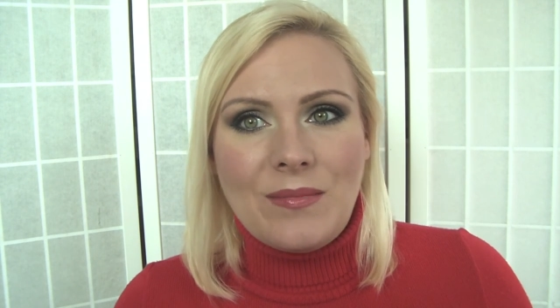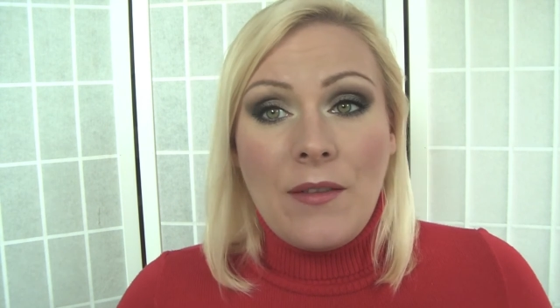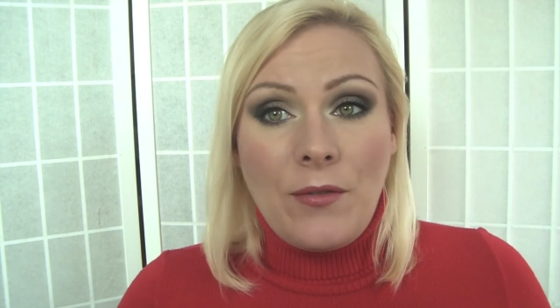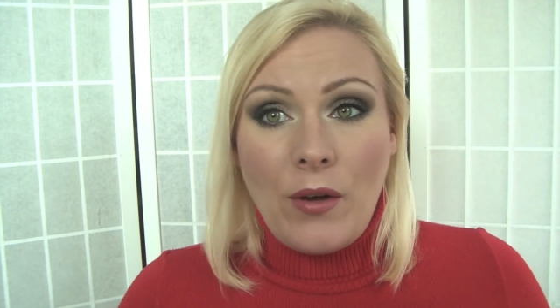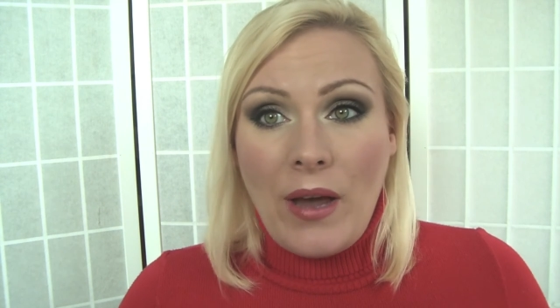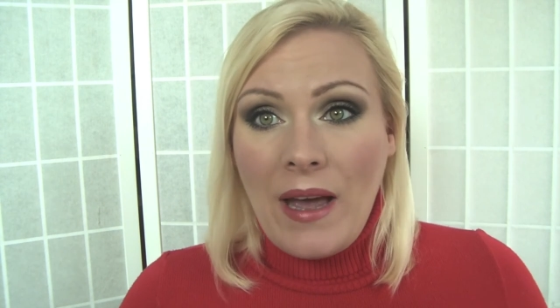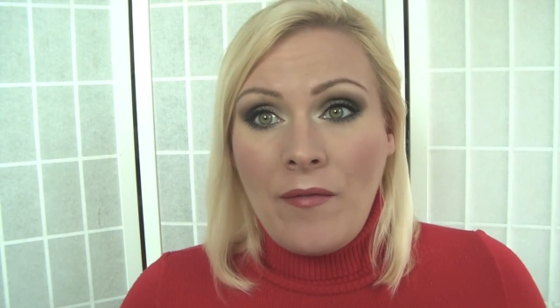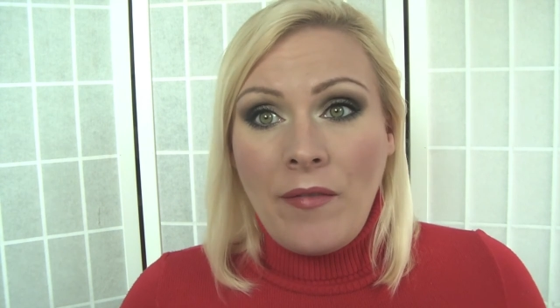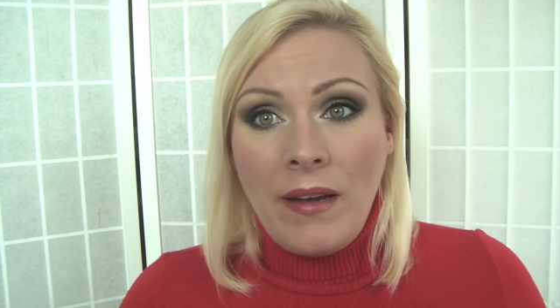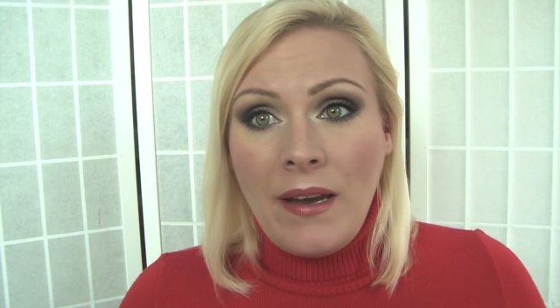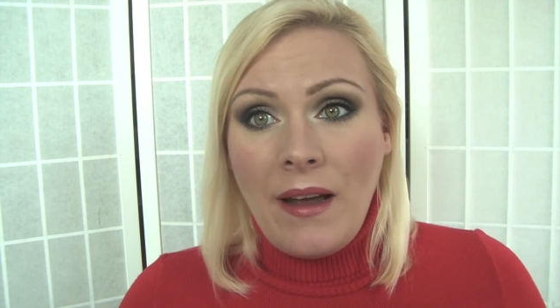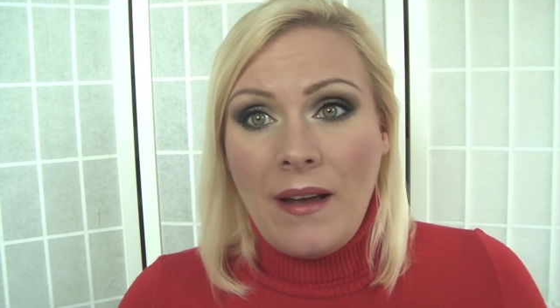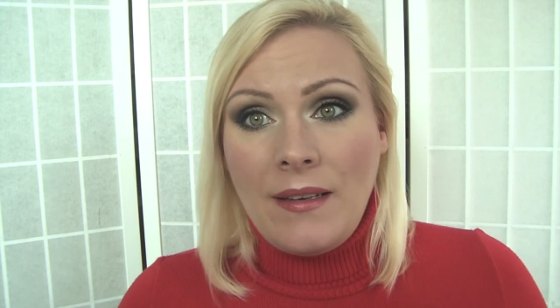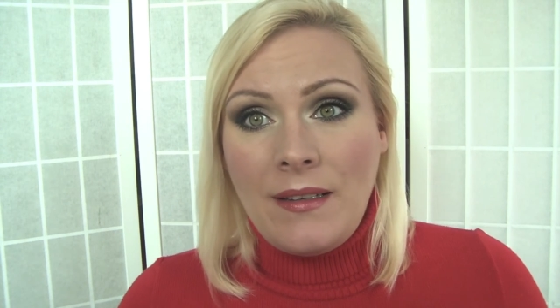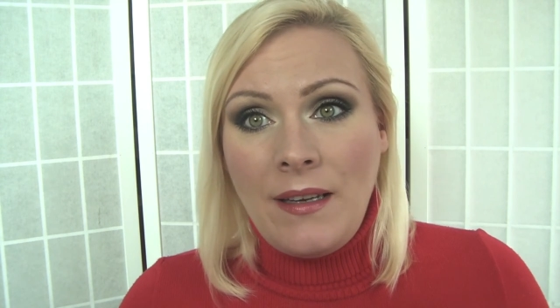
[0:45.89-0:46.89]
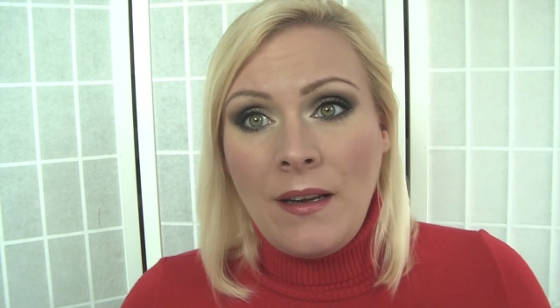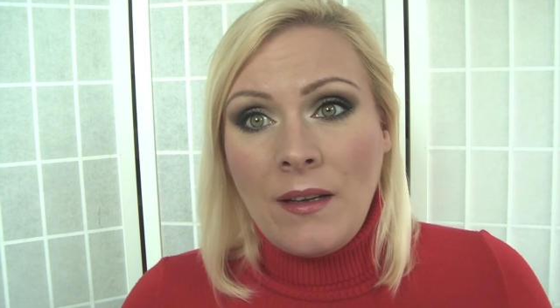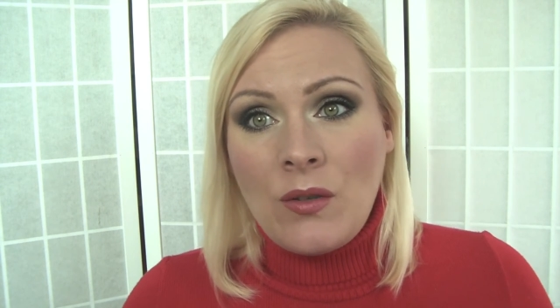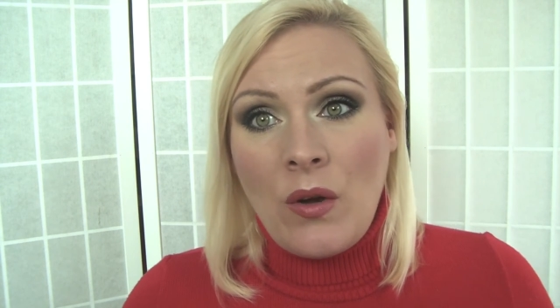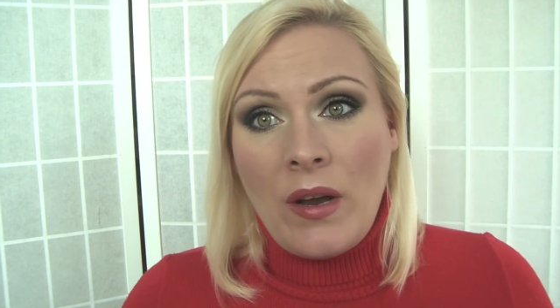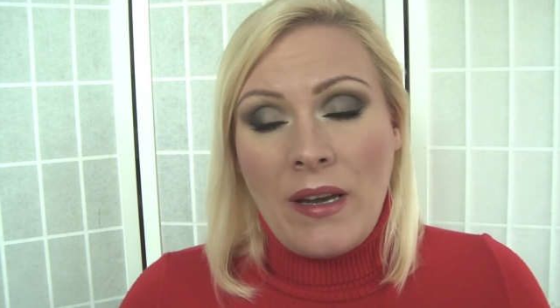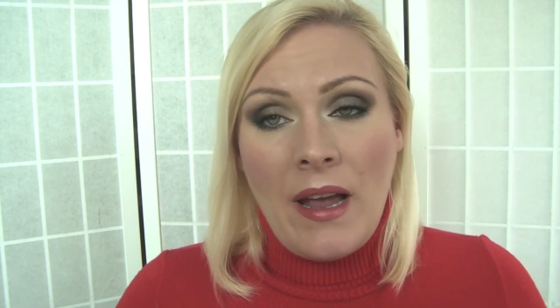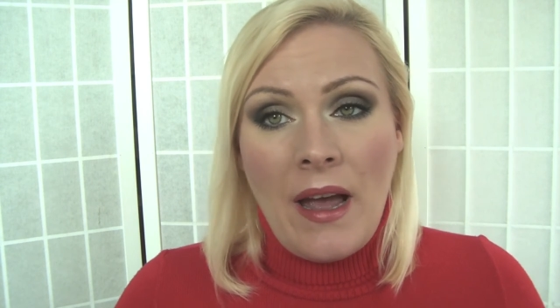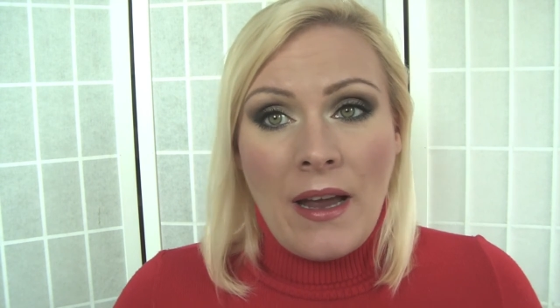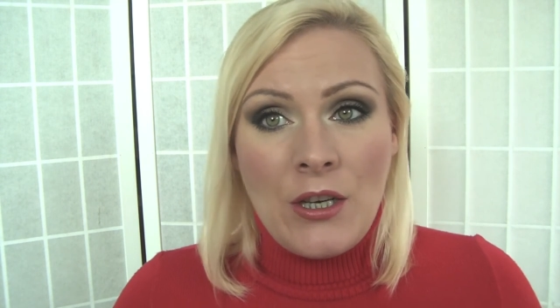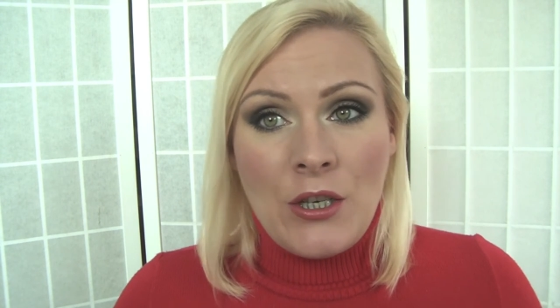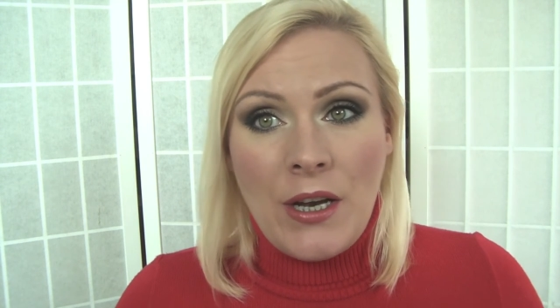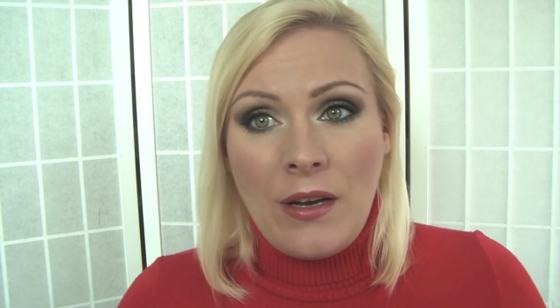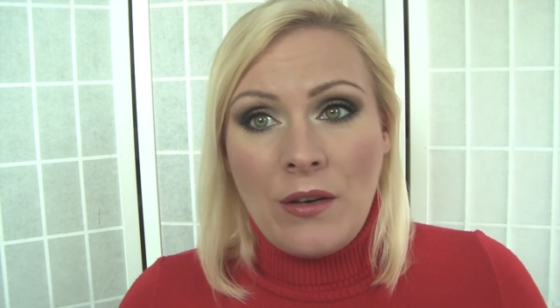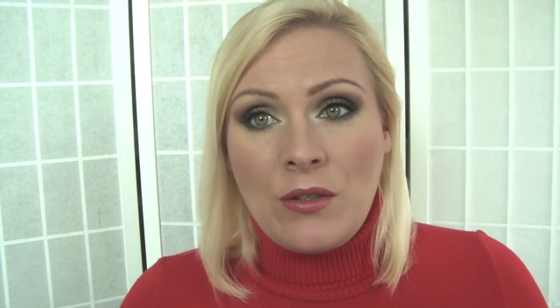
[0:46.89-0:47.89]
If you have any ideas or any
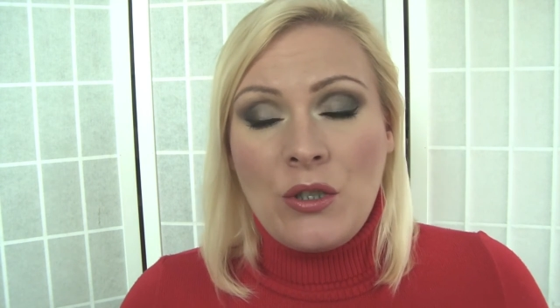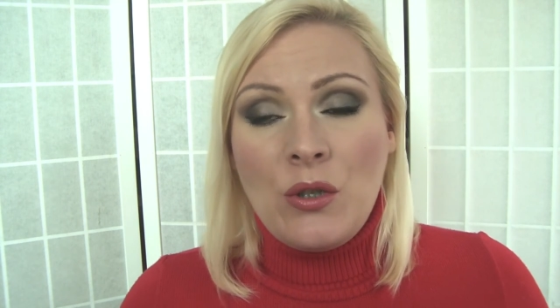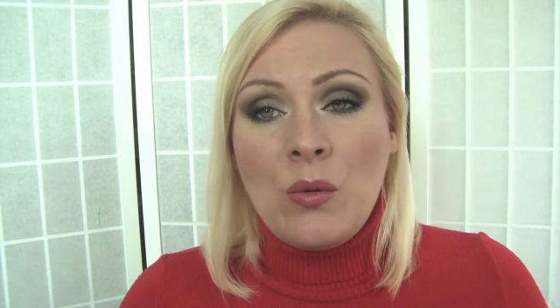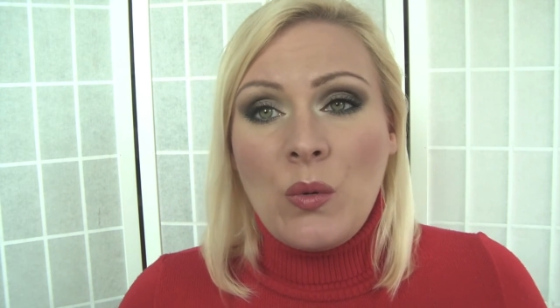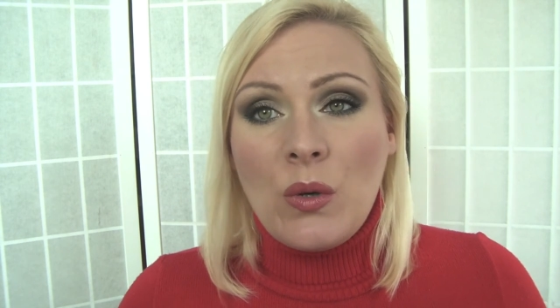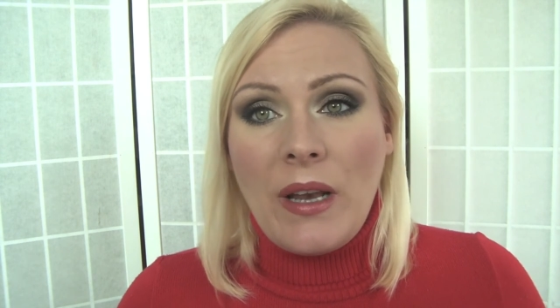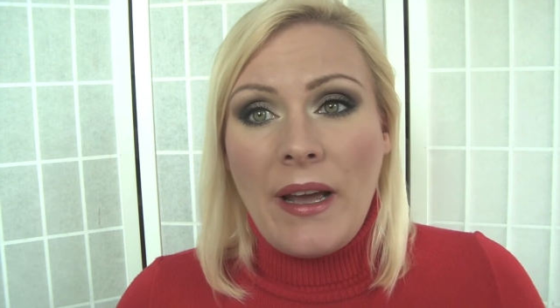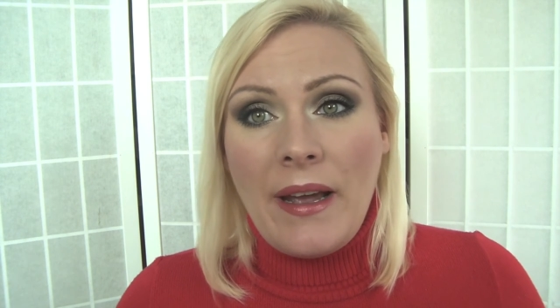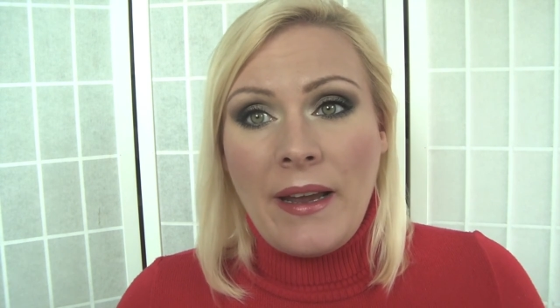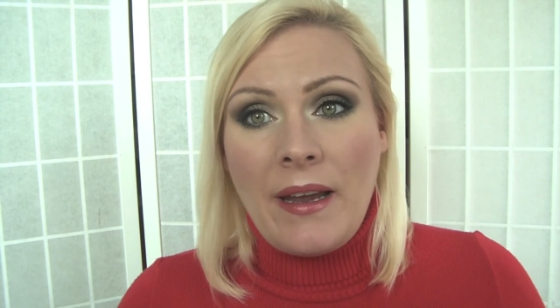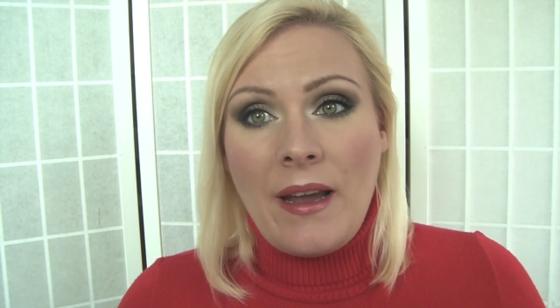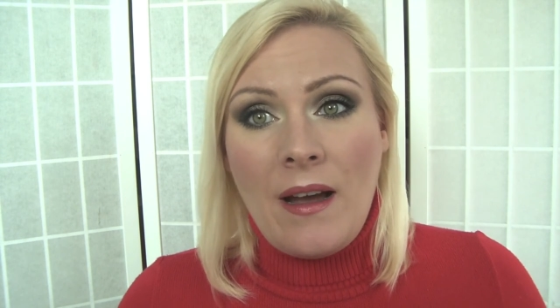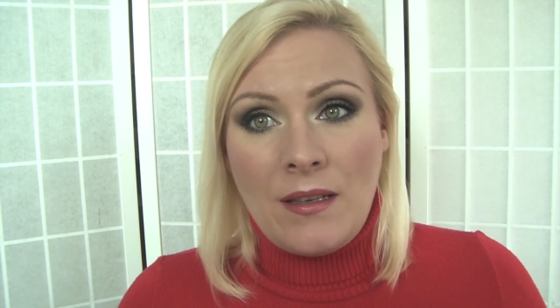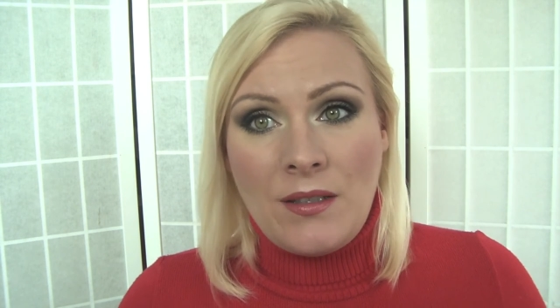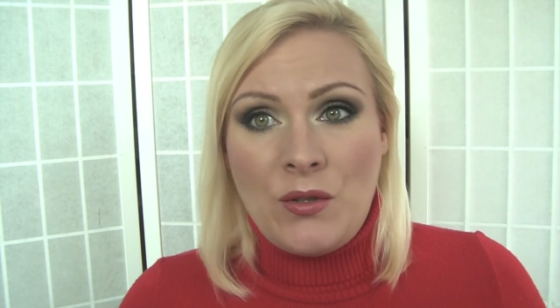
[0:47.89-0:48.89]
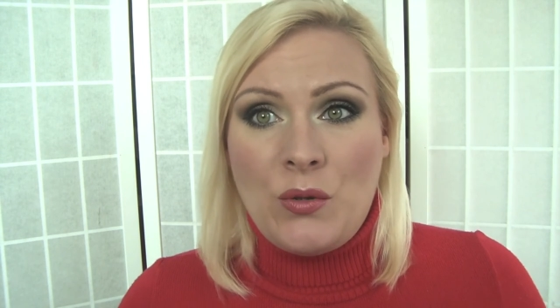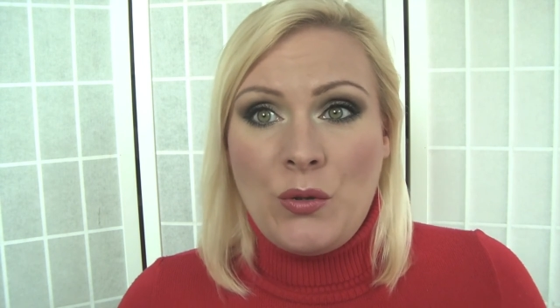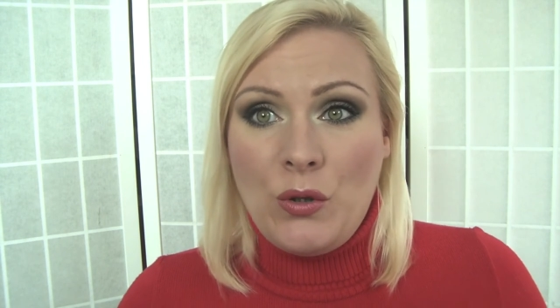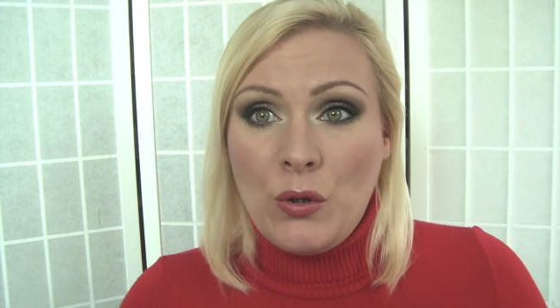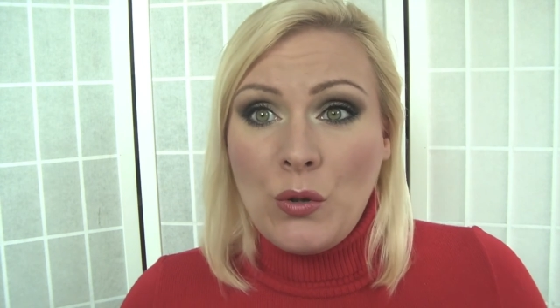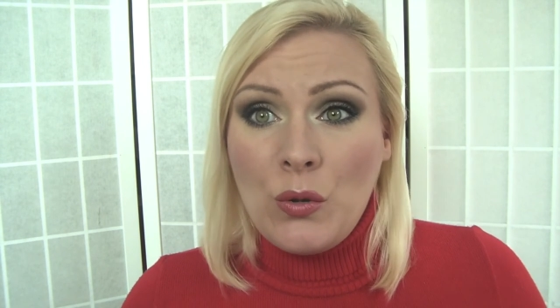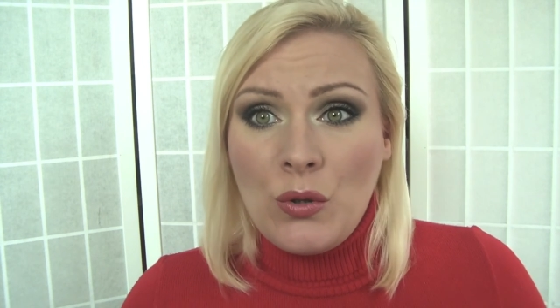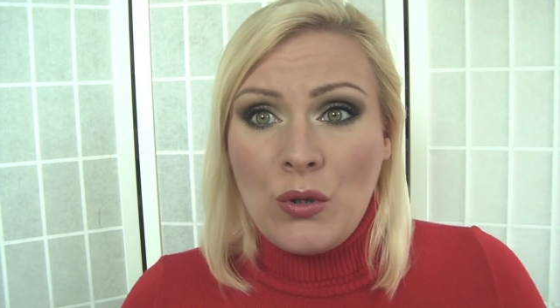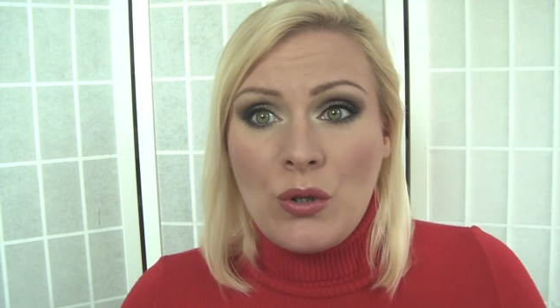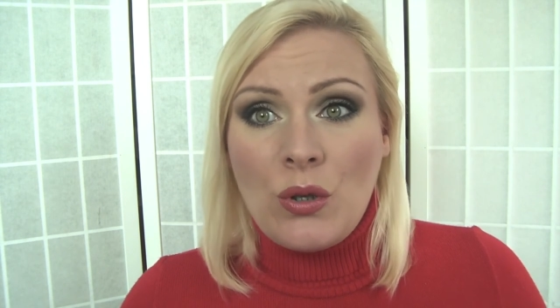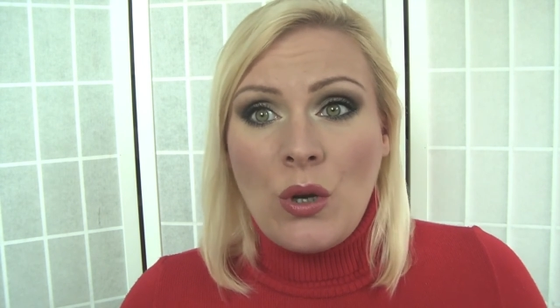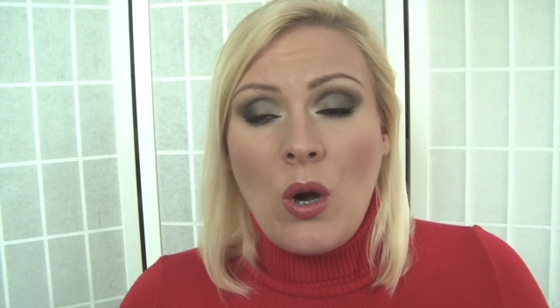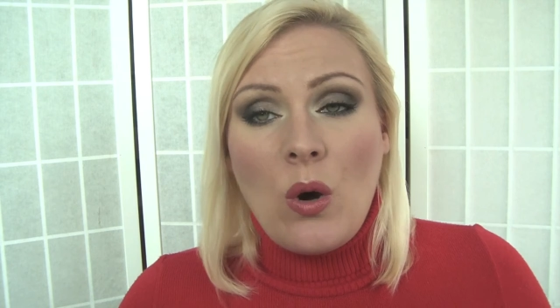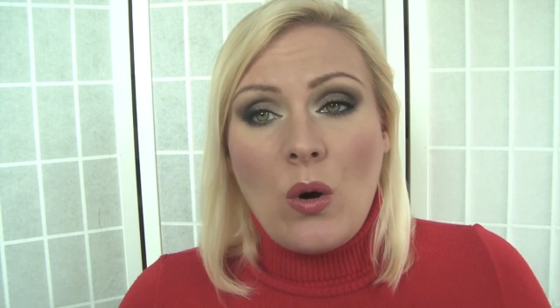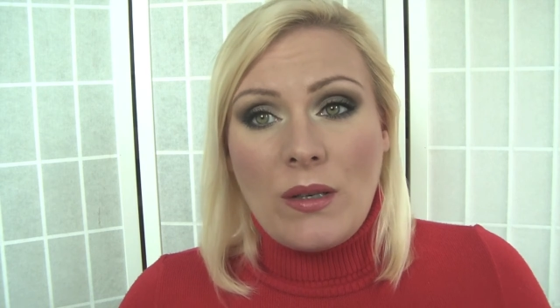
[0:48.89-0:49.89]
eyeshadows you would like us to use